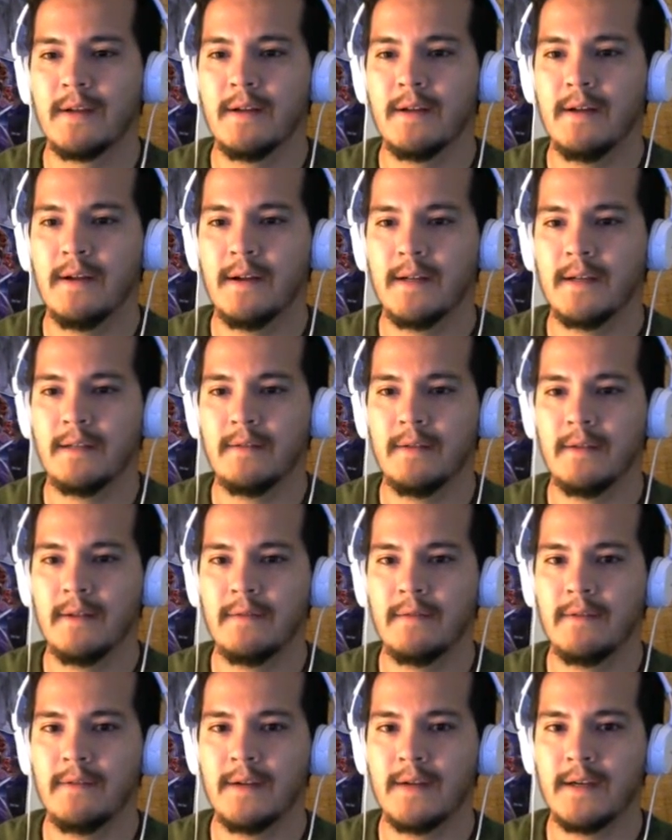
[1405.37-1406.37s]
Activate
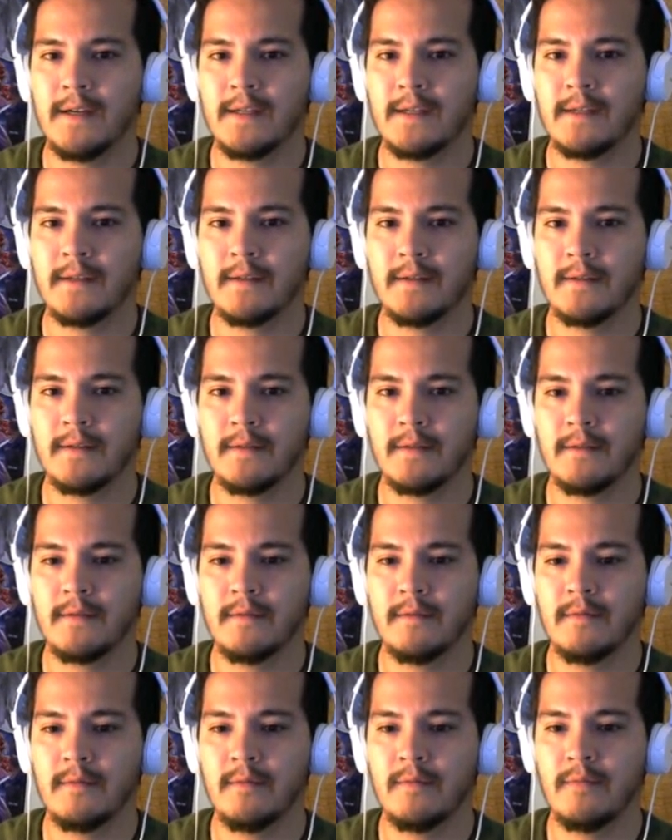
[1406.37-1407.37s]
effect.
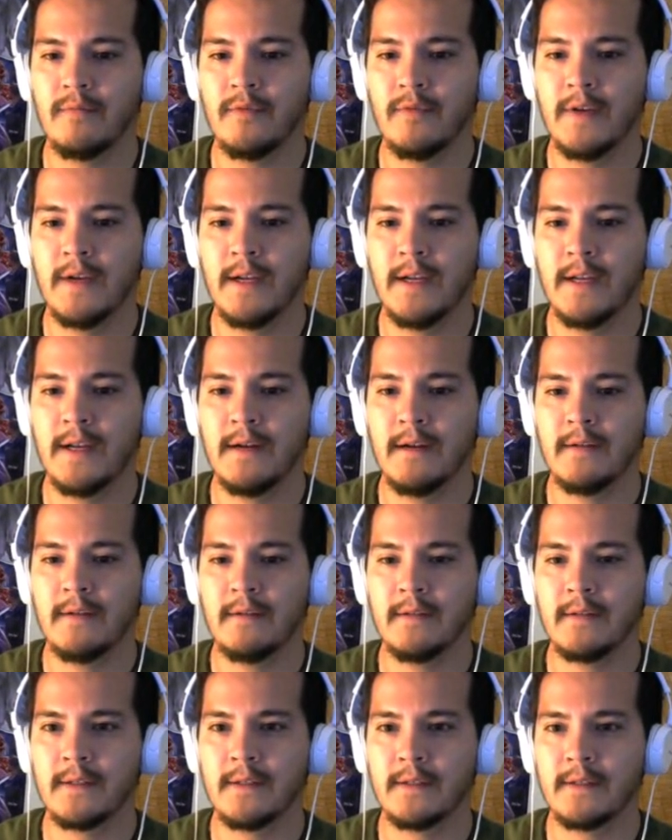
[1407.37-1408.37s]
Bring
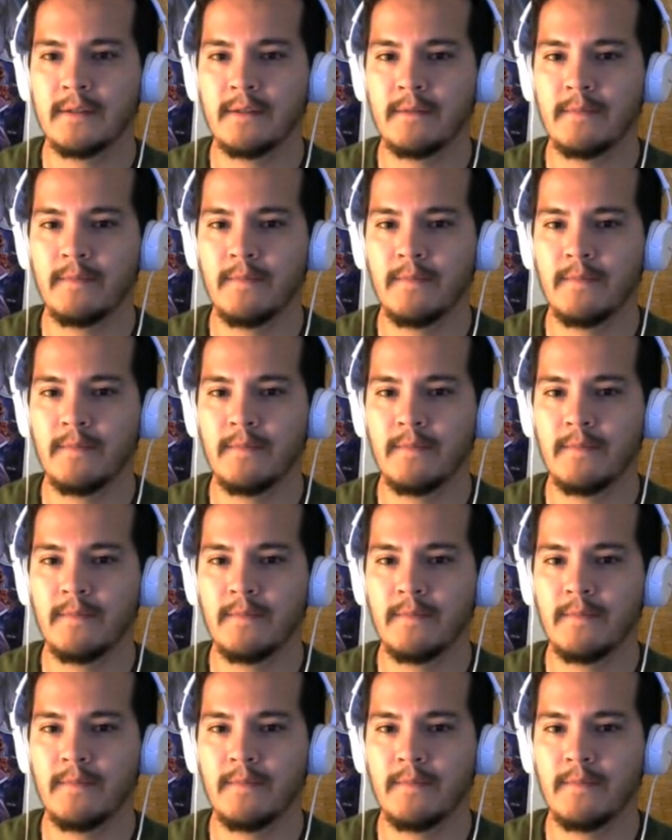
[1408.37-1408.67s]
out...